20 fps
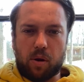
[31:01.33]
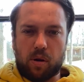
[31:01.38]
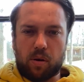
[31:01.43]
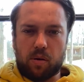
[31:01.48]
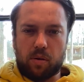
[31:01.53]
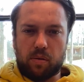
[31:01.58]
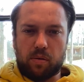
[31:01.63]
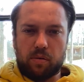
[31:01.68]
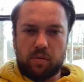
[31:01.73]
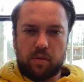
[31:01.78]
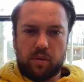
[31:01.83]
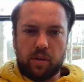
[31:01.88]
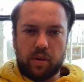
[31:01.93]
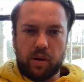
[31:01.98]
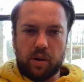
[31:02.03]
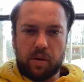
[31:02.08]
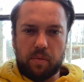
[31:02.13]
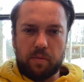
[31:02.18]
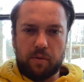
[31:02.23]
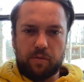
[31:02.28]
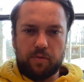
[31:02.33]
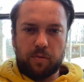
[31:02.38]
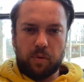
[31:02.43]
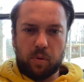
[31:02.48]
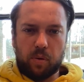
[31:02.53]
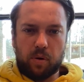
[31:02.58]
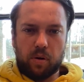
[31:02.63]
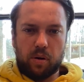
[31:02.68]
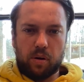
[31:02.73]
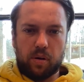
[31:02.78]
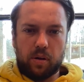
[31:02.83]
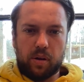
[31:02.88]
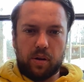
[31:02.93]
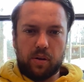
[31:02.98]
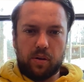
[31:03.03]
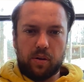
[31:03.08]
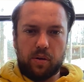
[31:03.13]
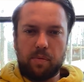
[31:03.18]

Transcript: Carl, you know, before and